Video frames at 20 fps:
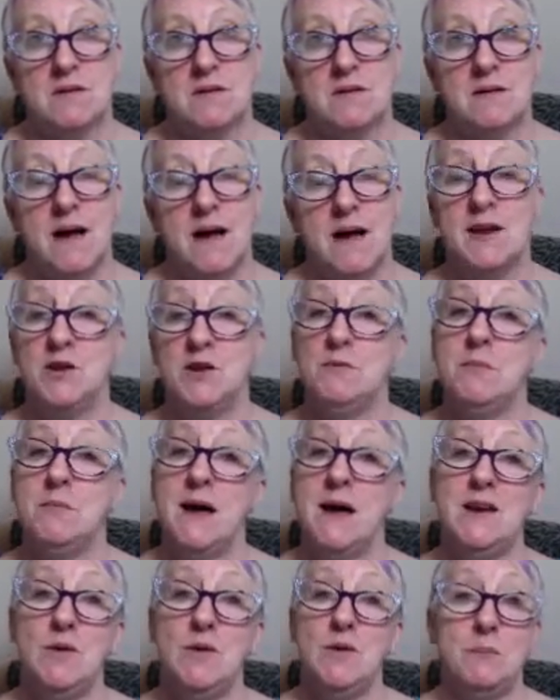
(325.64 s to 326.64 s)
And you
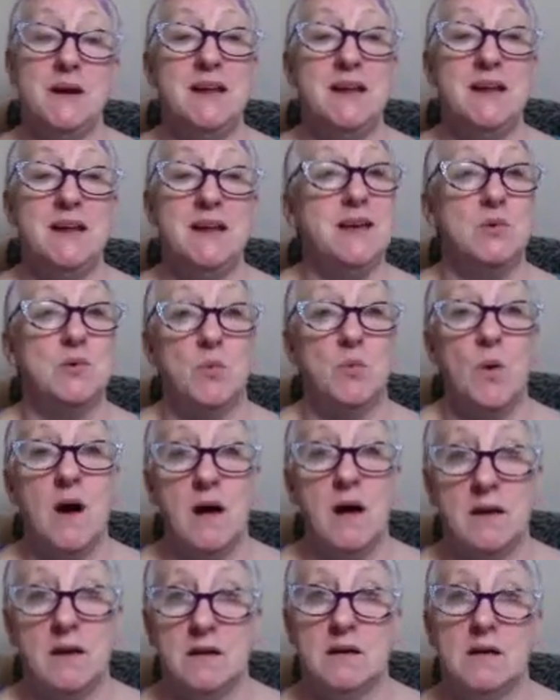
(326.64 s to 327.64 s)
may not mean either
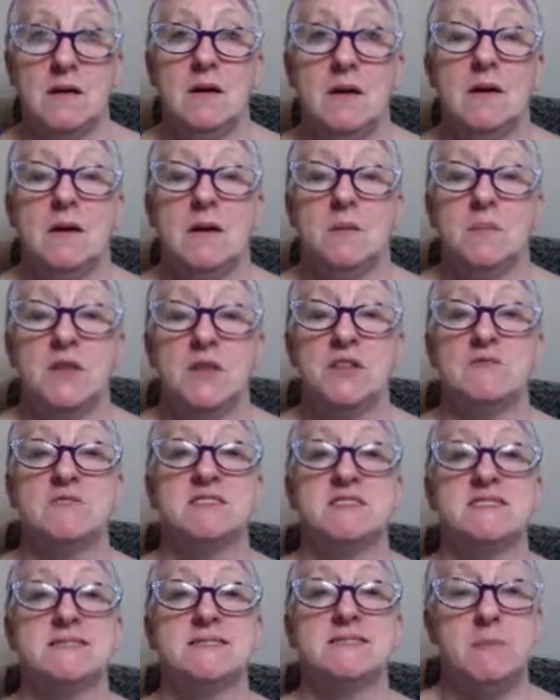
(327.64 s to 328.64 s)
one, but the
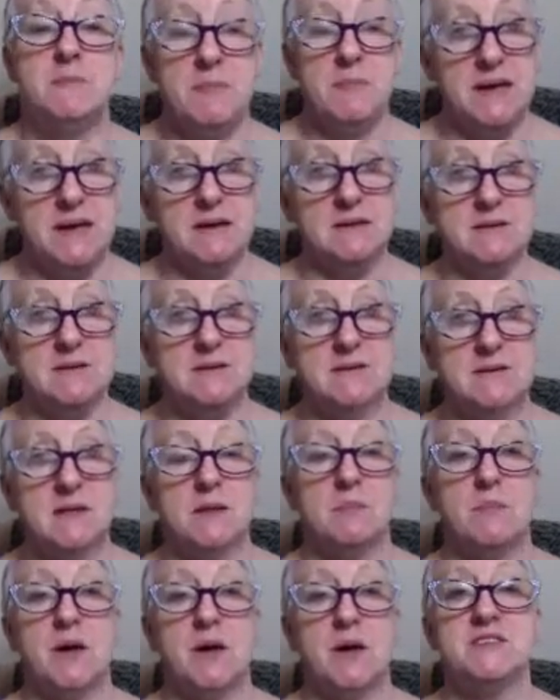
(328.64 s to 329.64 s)
recipient, the
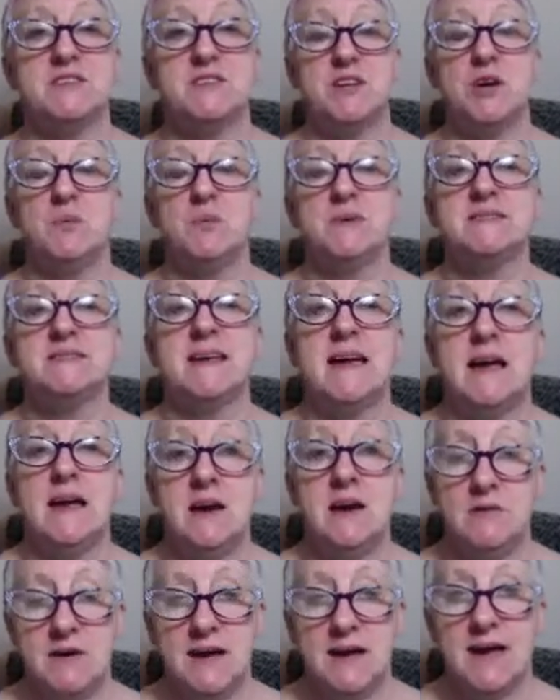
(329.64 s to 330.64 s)
person who is
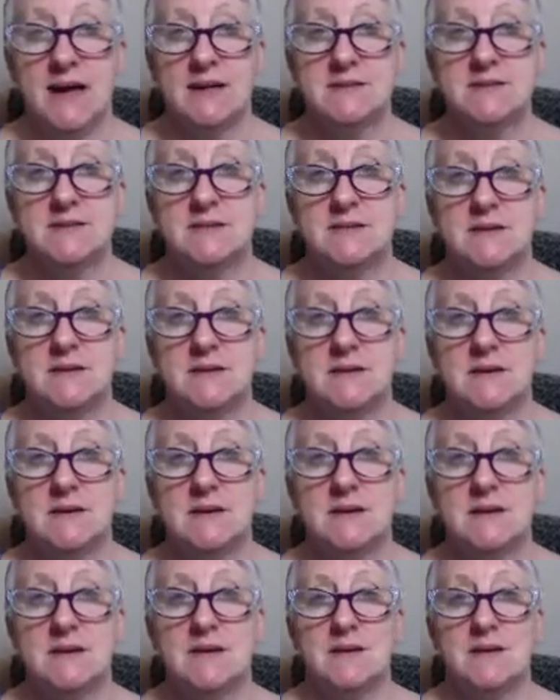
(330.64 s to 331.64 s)
hearing it,
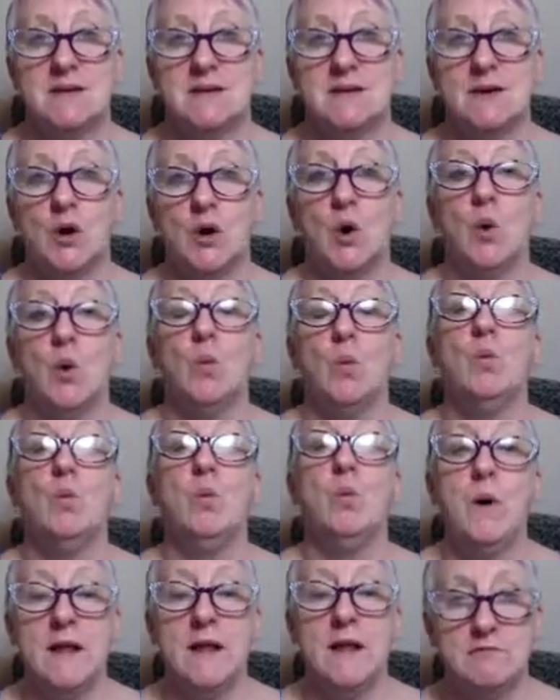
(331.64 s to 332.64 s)

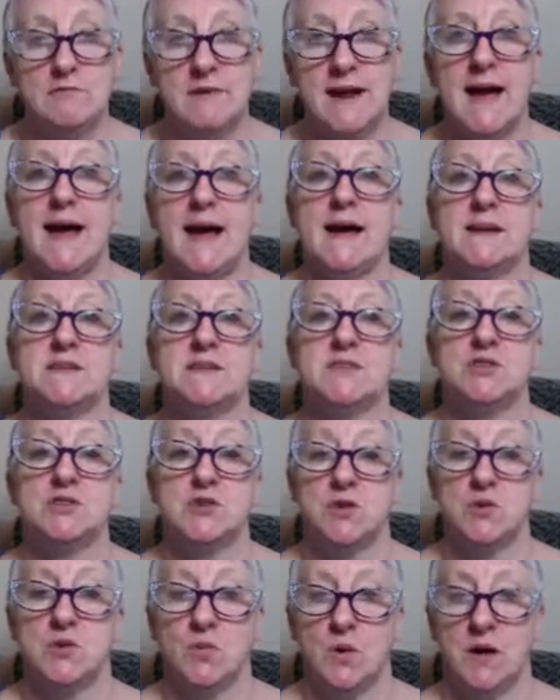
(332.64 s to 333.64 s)
will react
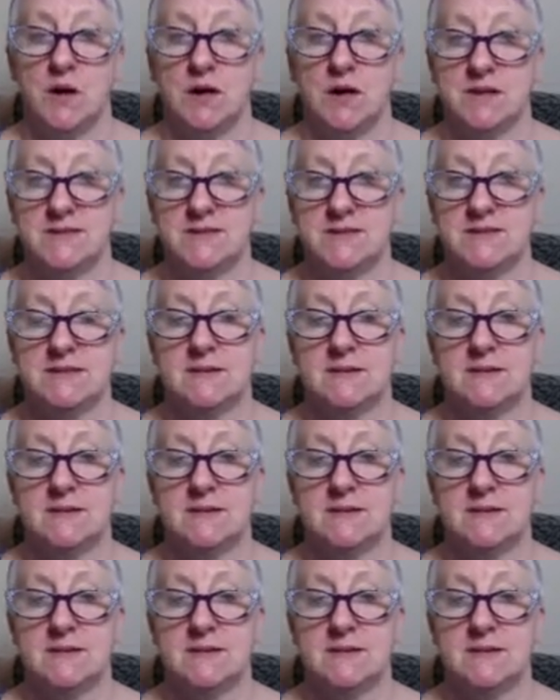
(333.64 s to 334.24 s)
to the words.